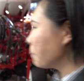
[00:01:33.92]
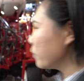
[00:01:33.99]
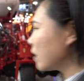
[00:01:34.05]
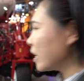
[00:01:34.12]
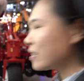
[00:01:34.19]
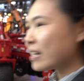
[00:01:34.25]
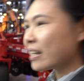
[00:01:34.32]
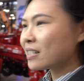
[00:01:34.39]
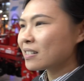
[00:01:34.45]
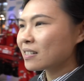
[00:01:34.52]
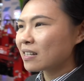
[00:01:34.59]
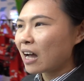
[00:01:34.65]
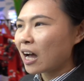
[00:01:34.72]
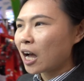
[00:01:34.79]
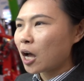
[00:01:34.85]
this
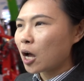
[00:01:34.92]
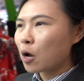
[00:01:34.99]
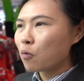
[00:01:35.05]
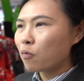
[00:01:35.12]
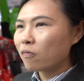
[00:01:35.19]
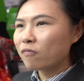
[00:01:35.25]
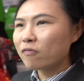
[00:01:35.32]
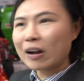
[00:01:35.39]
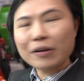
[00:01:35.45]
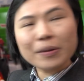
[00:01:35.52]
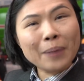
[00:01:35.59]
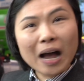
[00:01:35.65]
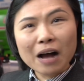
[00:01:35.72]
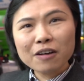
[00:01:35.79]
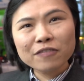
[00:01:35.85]
is very
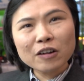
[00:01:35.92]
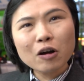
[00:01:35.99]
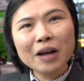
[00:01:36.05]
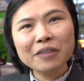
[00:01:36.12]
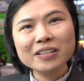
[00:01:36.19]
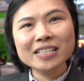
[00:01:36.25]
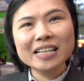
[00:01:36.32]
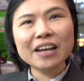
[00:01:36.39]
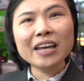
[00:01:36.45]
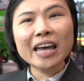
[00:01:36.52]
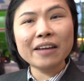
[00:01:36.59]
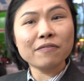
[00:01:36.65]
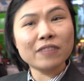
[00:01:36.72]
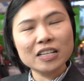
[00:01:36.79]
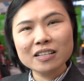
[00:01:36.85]
powerful, I would say,
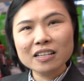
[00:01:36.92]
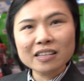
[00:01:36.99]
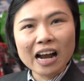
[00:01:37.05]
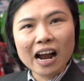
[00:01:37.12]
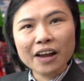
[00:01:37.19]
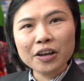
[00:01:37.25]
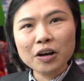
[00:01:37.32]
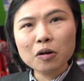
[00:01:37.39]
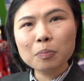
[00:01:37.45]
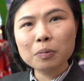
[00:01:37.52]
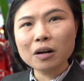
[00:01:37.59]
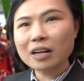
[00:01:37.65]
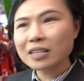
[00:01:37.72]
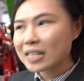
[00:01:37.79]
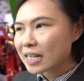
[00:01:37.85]
and versatile
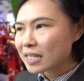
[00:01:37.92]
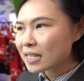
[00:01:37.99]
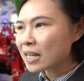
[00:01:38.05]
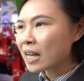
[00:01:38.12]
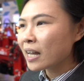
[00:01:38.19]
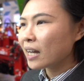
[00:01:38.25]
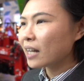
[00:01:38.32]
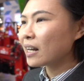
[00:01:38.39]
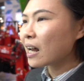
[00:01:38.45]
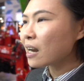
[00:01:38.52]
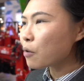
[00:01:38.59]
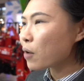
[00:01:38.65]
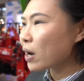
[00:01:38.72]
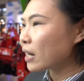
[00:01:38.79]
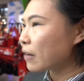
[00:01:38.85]
product.
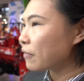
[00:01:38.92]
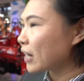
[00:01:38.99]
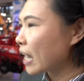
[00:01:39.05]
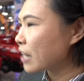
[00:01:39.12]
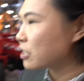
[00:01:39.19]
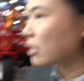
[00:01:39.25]
Another one I would like